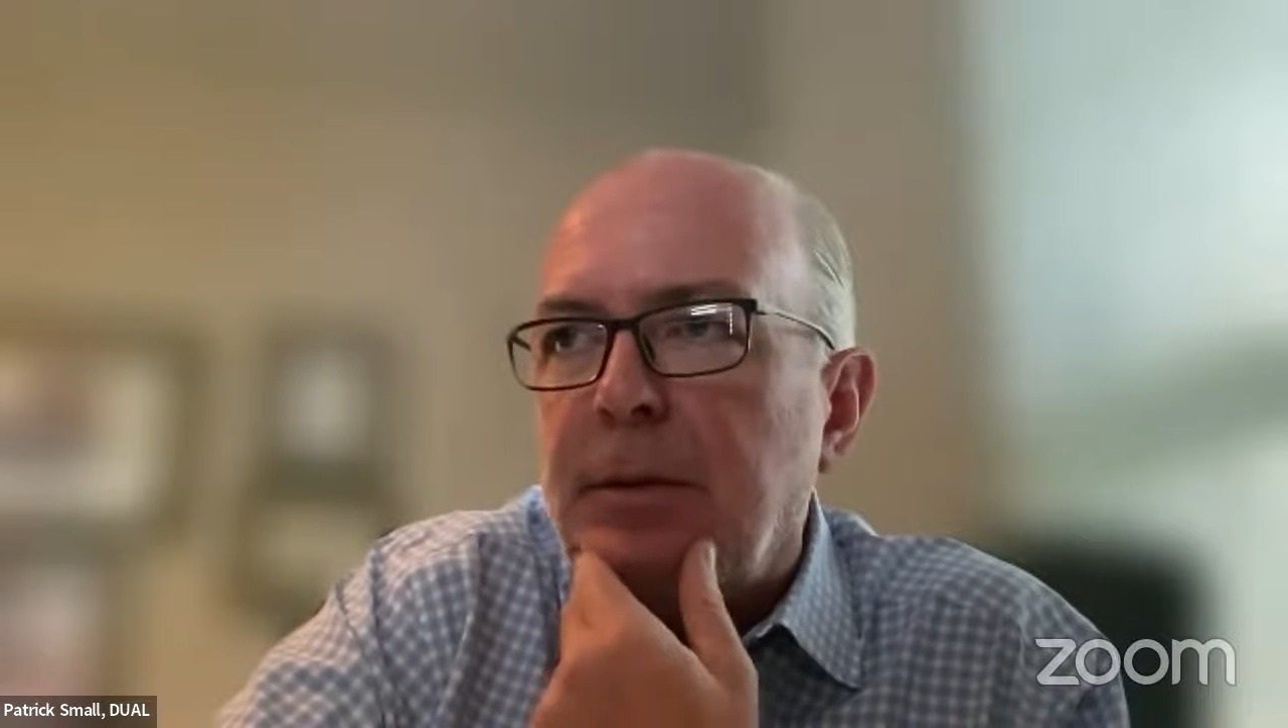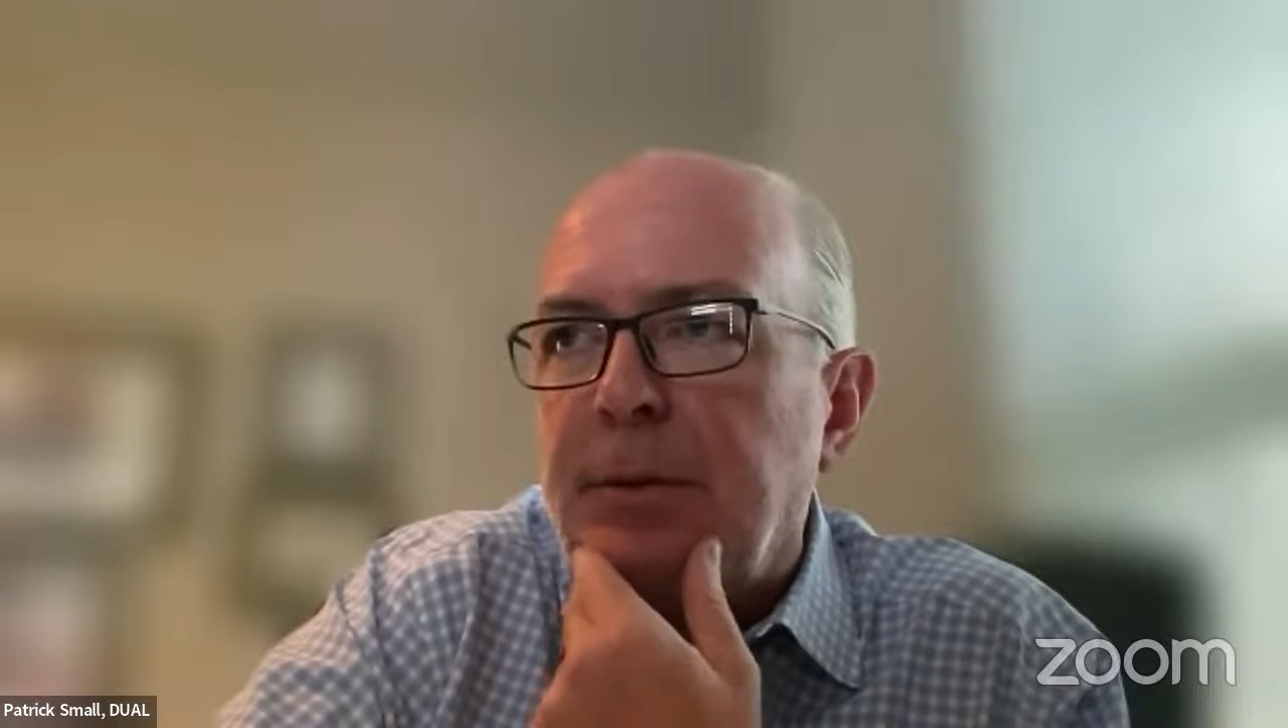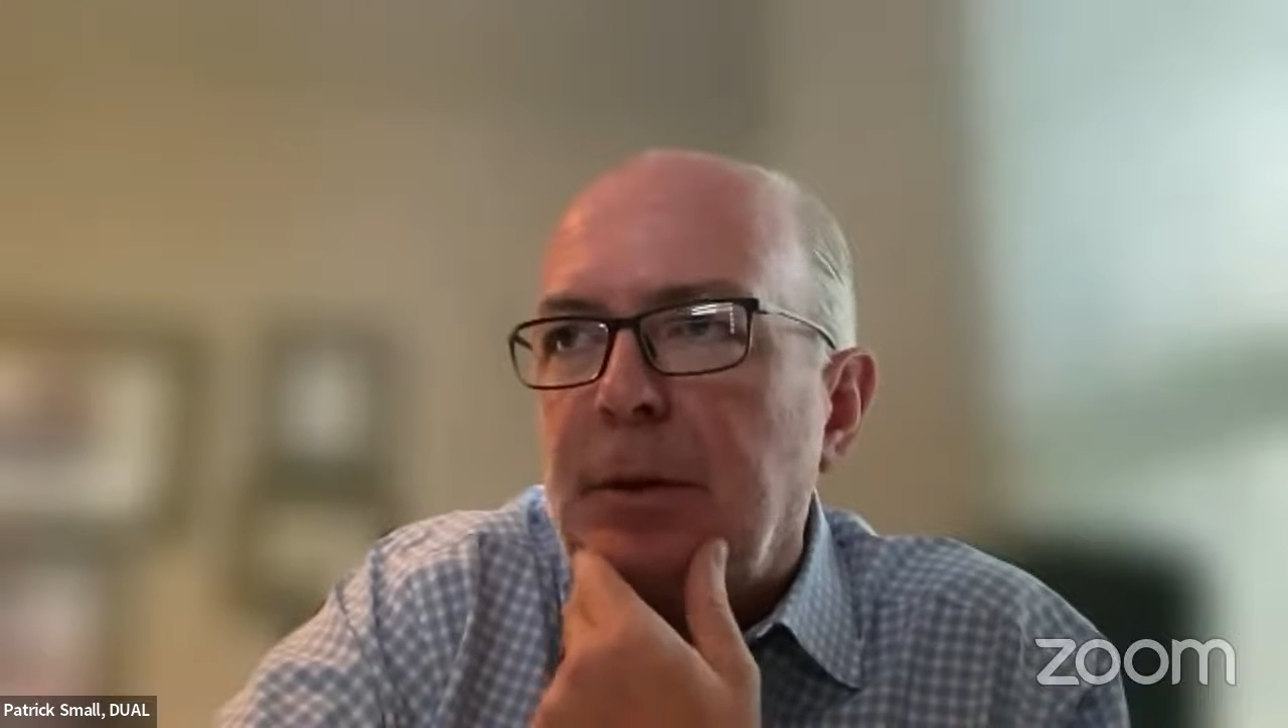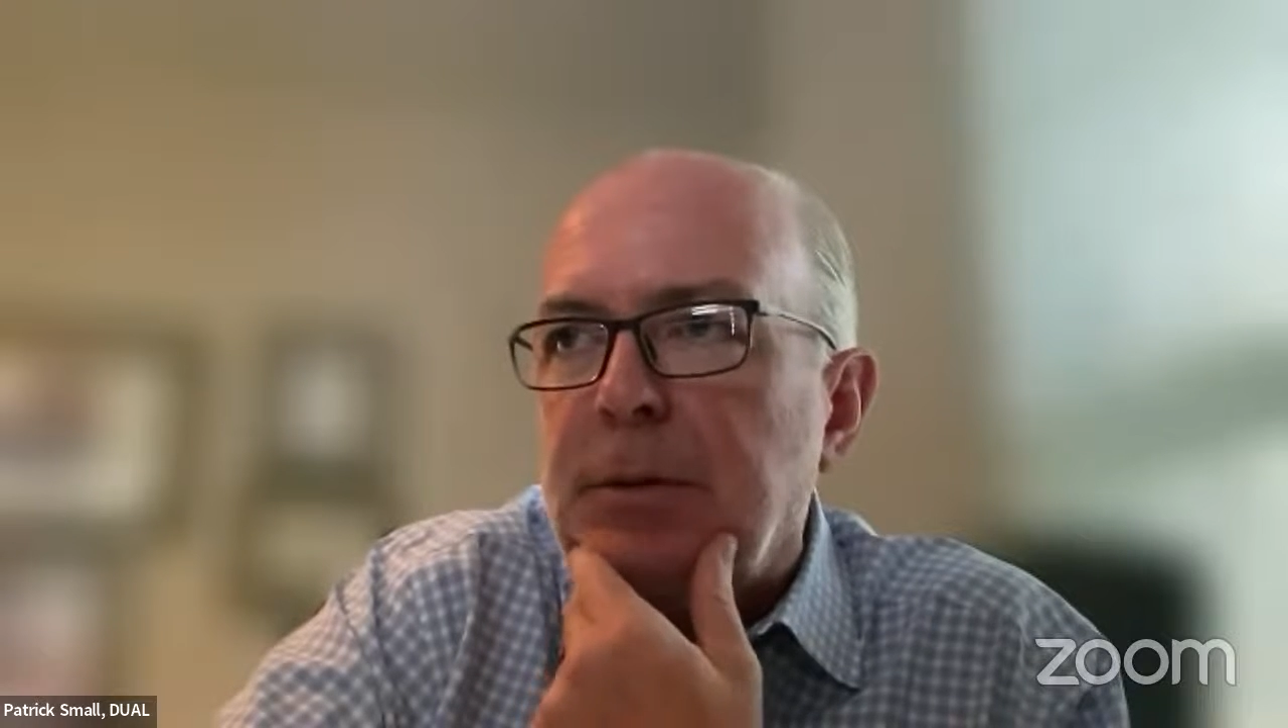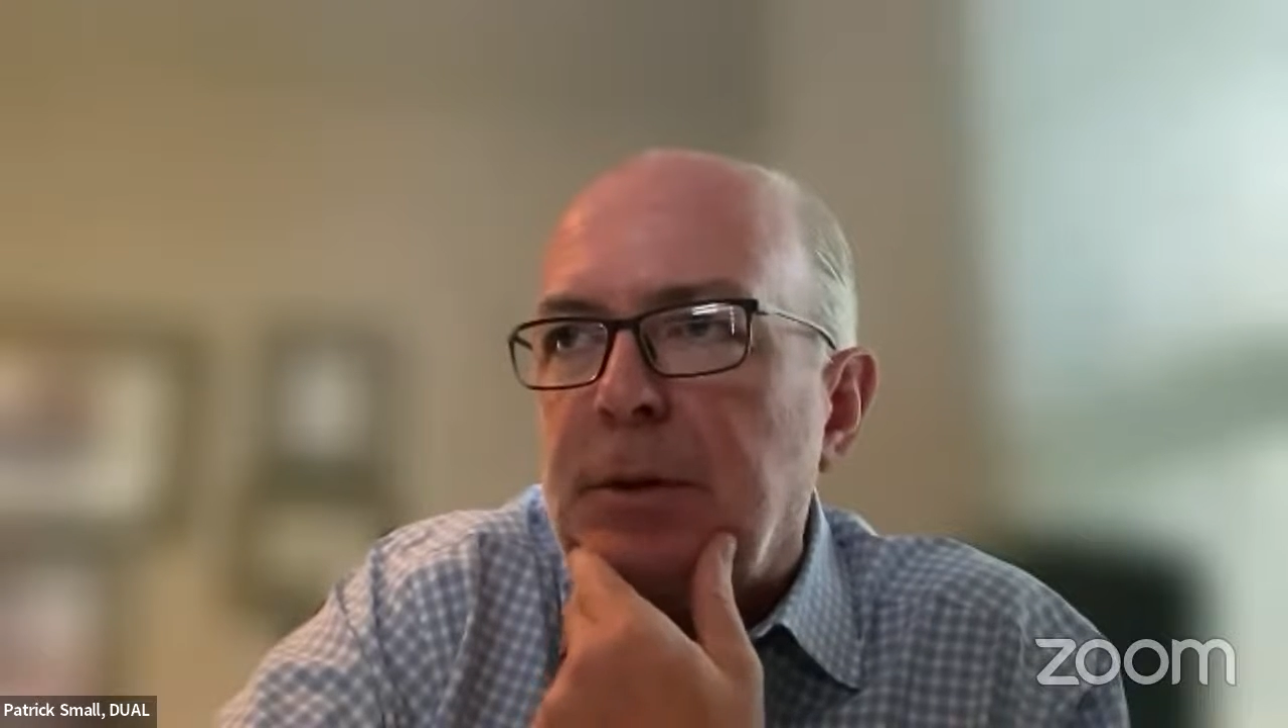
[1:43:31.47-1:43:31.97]
the
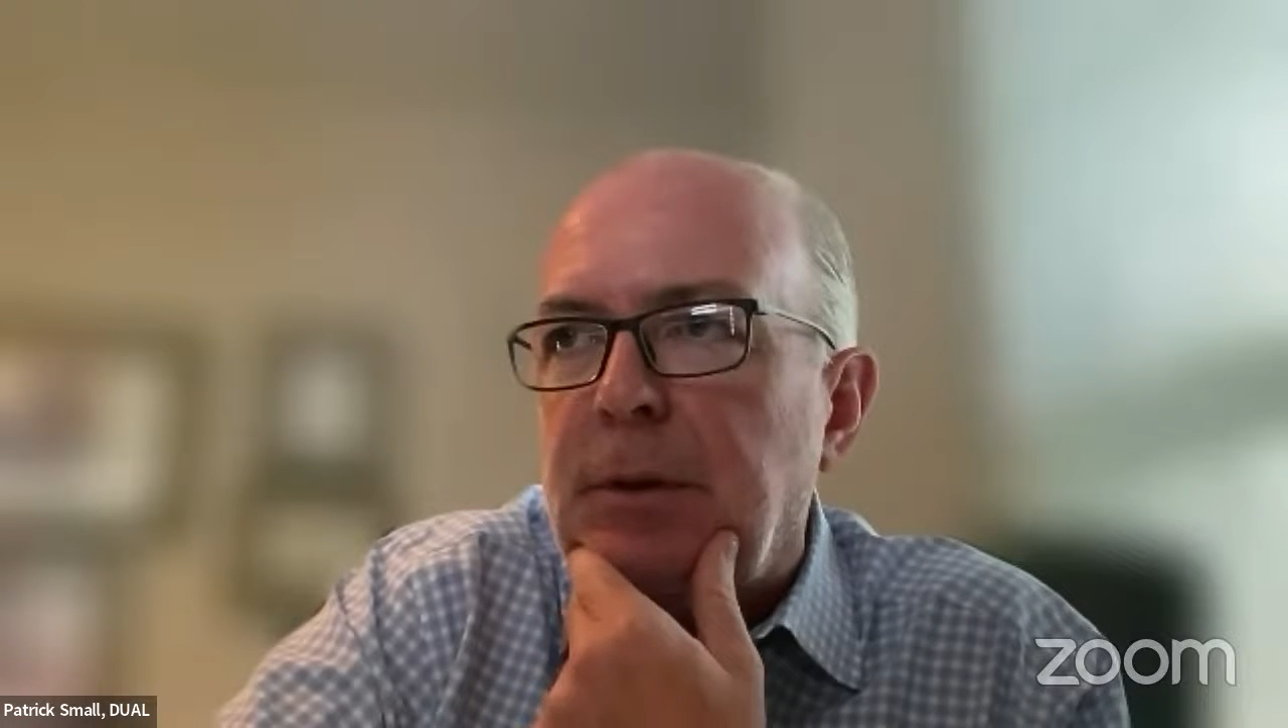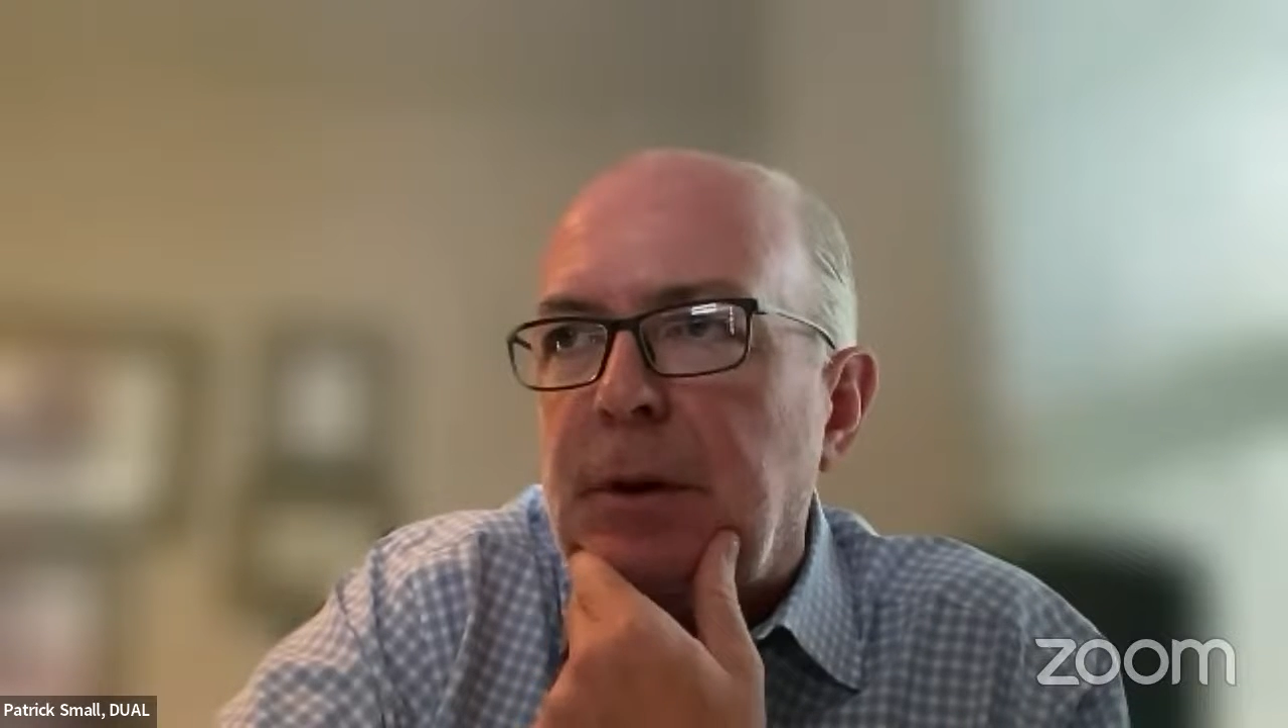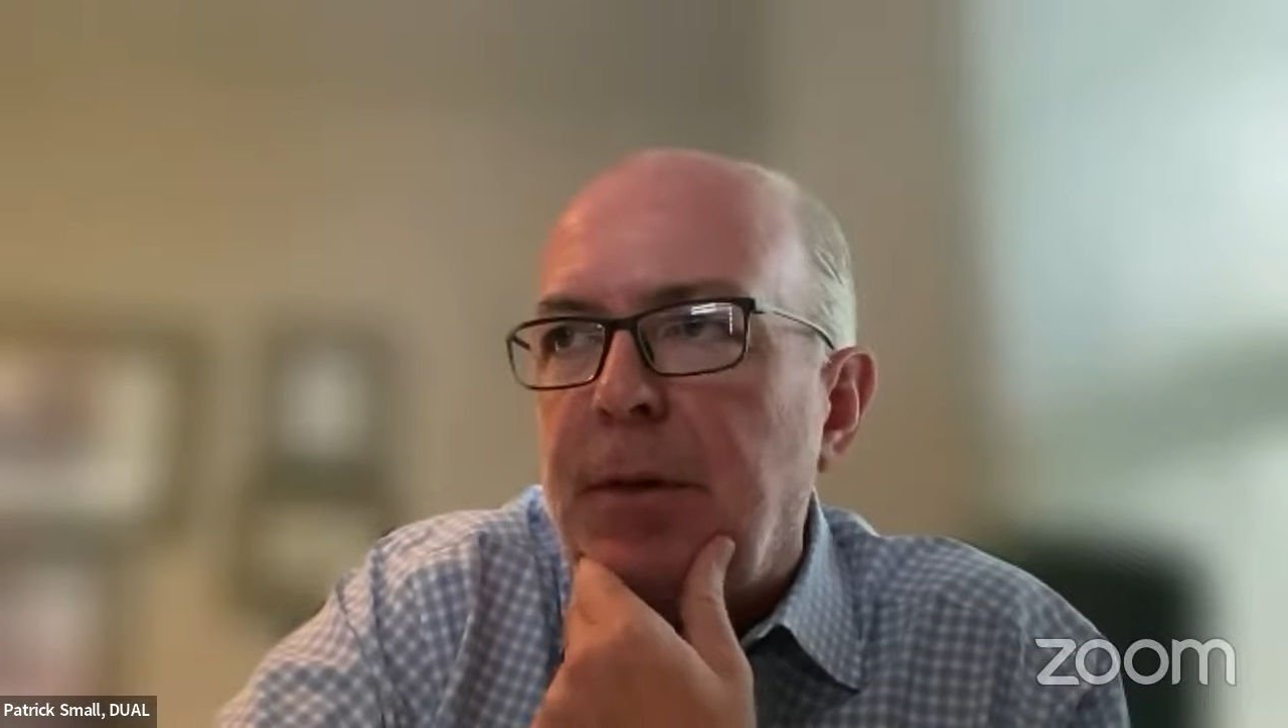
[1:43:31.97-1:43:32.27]
folks that are